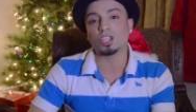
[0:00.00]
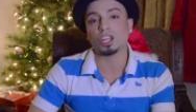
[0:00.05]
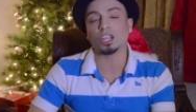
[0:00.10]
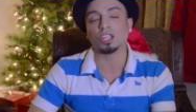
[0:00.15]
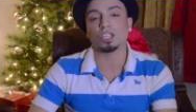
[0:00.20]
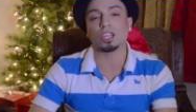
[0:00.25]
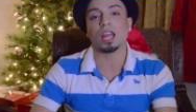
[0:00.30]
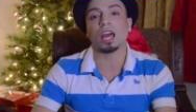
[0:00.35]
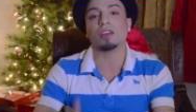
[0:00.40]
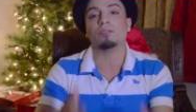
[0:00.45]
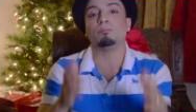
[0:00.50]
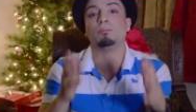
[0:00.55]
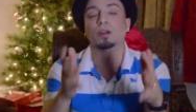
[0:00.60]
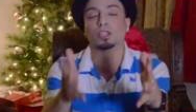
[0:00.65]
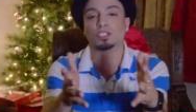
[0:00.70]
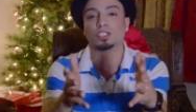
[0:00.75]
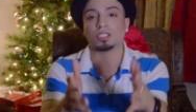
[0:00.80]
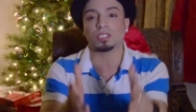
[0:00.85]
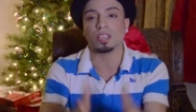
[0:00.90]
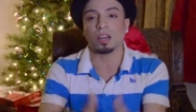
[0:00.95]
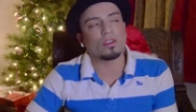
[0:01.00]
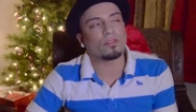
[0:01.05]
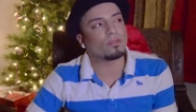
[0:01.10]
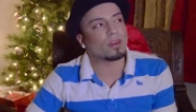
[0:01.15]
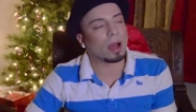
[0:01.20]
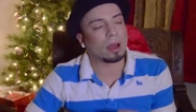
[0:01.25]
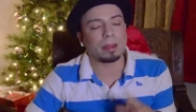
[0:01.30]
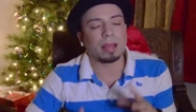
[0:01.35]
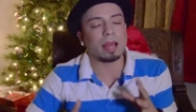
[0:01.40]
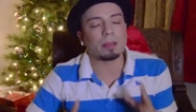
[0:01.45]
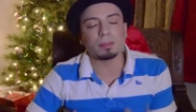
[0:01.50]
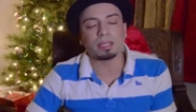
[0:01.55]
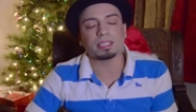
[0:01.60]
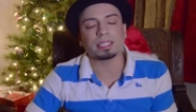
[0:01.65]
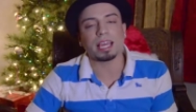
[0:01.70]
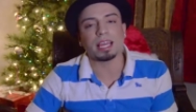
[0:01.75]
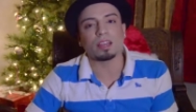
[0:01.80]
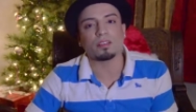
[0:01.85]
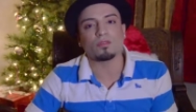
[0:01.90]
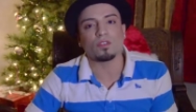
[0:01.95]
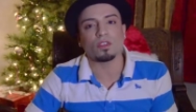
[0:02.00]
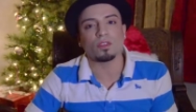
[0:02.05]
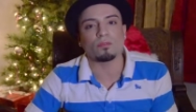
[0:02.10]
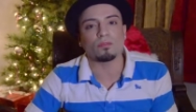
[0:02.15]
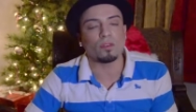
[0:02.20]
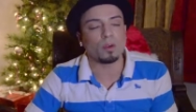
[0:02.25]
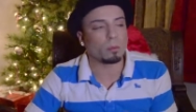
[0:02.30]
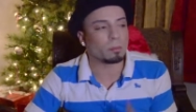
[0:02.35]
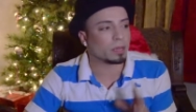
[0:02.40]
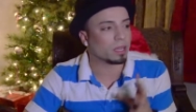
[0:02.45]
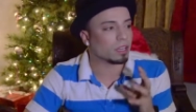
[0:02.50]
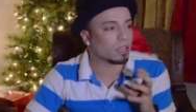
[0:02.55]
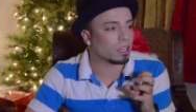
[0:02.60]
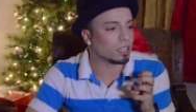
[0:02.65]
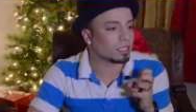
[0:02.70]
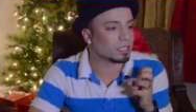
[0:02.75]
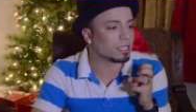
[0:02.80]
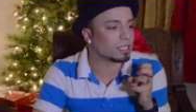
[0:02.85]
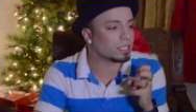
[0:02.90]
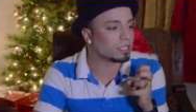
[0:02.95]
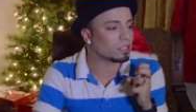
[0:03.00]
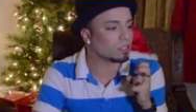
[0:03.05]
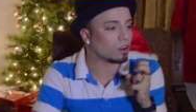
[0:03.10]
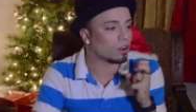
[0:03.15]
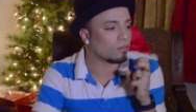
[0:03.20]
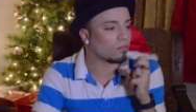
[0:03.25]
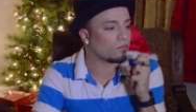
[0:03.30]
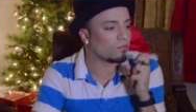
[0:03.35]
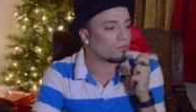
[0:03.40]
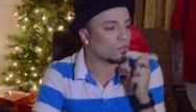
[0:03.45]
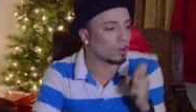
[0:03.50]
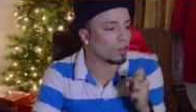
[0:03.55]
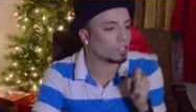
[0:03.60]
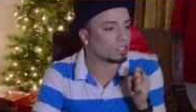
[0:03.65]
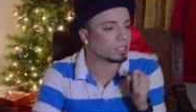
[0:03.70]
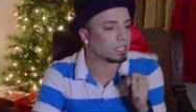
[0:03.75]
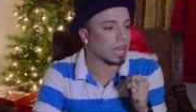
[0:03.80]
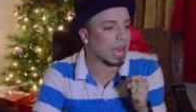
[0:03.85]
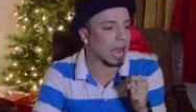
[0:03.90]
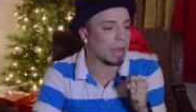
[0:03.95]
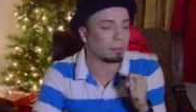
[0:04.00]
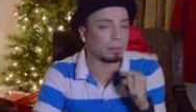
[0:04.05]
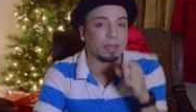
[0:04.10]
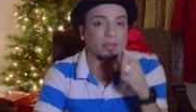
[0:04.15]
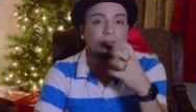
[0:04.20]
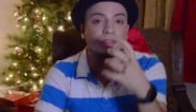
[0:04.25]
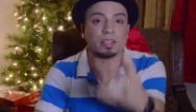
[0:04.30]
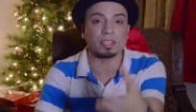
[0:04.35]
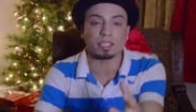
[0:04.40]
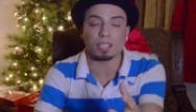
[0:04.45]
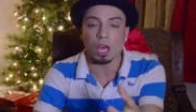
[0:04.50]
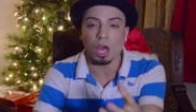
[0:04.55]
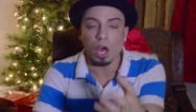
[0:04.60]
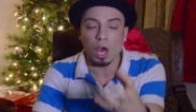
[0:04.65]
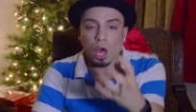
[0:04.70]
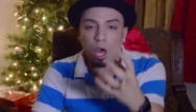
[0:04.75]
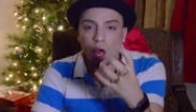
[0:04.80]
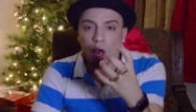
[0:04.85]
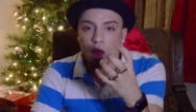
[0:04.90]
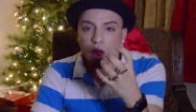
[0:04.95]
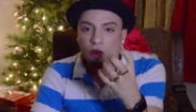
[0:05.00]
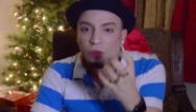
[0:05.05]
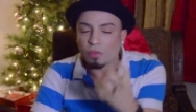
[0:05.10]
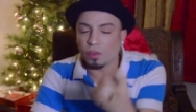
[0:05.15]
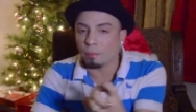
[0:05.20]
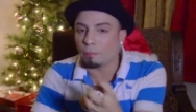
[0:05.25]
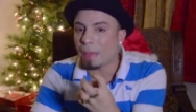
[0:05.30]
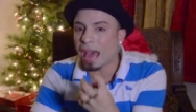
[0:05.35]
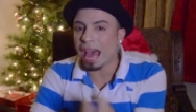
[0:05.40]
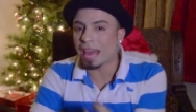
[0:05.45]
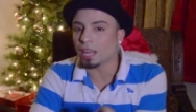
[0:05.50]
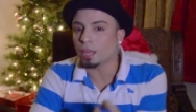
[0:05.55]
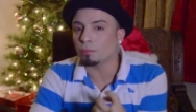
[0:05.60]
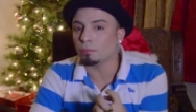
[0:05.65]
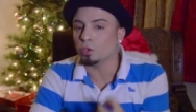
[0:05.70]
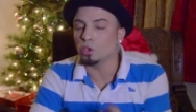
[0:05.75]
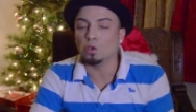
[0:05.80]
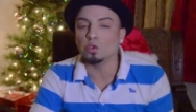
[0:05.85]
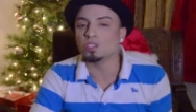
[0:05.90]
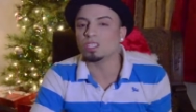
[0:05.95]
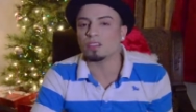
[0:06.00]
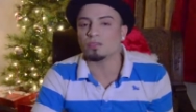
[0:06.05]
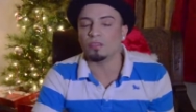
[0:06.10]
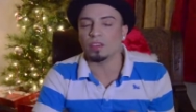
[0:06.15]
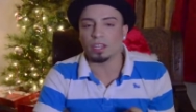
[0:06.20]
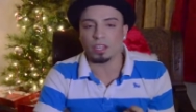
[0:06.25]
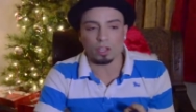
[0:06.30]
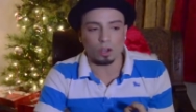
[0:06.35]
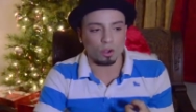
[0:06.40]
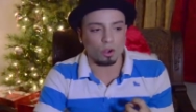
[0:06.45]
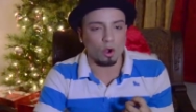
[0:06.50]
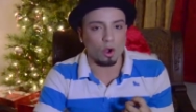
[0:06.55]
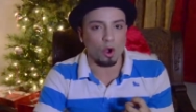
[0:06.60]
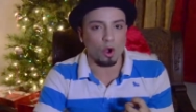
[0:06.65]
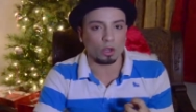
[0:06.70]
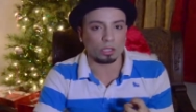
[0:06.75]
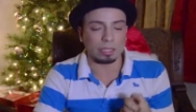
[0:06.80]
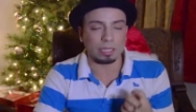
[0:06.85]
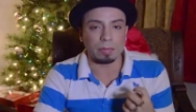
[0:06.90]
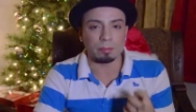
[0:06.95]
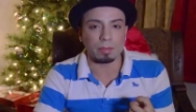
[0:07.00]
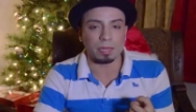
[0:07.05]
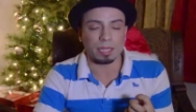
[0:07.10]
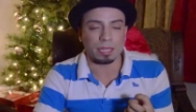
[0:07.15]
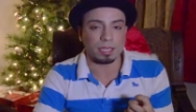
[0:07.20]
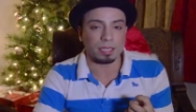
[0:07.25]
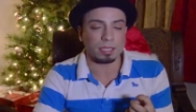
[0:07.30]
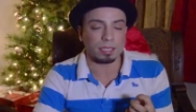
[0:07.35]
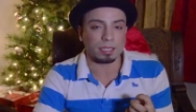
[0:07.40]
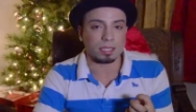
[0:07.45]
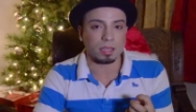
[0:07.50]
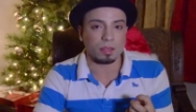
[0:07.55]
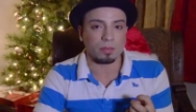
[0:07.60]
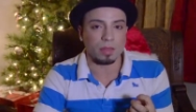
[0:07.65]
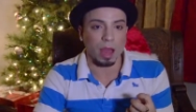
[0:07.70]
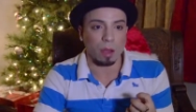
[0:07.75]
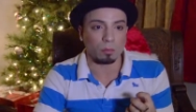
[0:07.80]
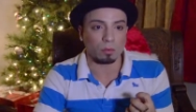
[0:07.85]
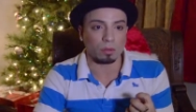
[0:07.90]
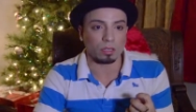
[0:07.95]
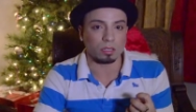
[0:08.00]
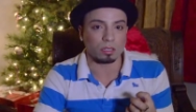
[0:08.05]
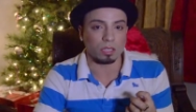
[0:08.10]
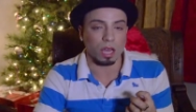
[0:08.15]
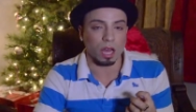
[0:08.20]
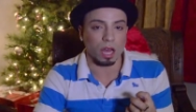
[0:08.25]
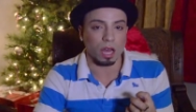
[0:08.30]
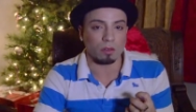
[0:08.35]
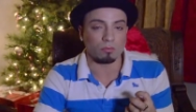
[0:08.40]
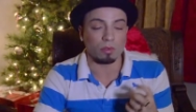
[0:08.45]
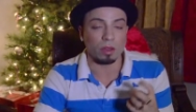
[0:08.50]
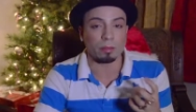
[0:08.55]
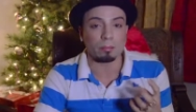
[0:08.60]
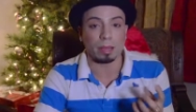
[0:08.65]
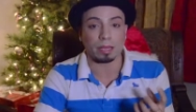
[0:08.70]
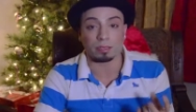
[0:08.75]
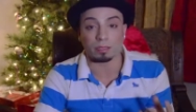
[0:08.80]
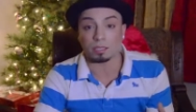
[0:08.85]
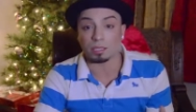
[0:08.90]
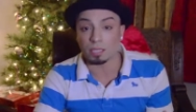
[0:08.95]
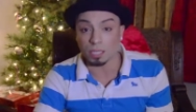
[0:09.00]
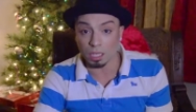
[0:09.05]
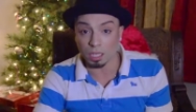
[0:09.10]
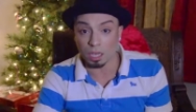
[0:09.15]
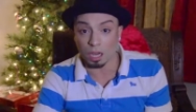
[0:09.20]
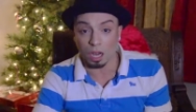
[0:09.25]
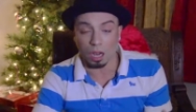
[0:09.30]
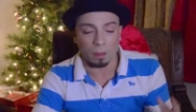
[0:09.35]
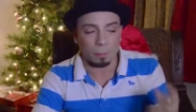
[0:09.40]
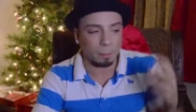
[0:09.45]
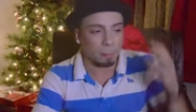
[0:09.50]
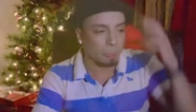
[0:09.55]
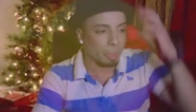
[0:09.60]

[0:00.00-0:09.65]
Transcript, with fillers: change your life but yourself i am excited for the film because this is her first time in this thematic music video called limitless that was uh, written by sia